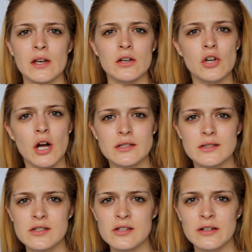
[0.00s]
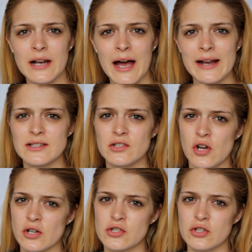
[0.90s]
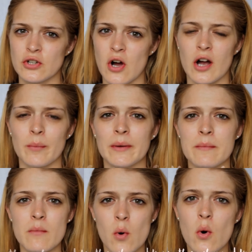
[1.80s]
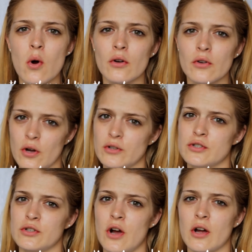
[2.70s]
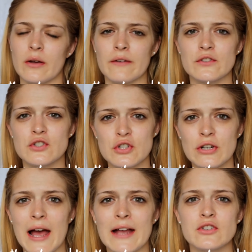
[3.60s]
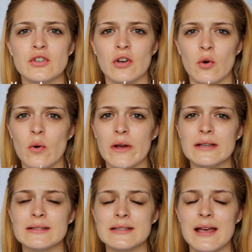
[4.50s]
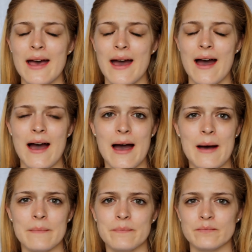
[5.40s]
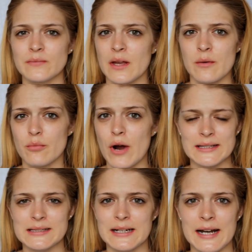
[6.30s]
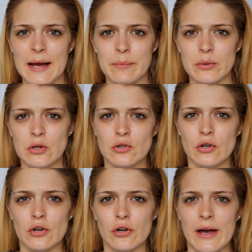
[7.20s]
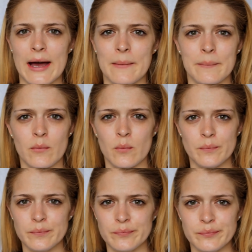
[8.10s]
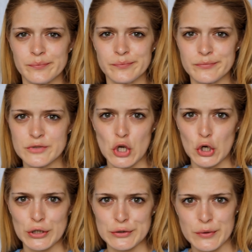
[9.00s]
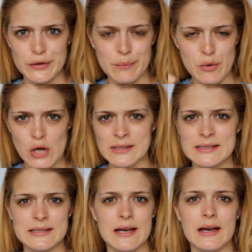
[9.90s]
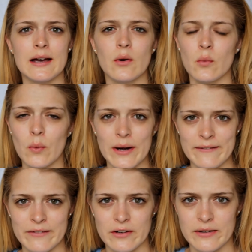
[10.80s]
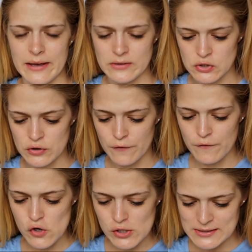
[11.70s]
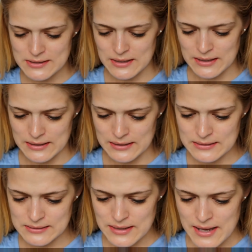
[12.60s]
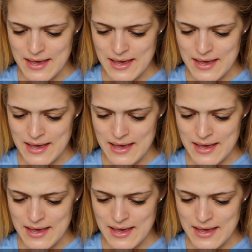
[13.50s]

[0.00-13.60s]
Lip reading: Not too light, not too dark, but more not too dark. If it's too light, you can always brighten it up, you know, tone it with the bronzer, whatever. Okay, so the first thing is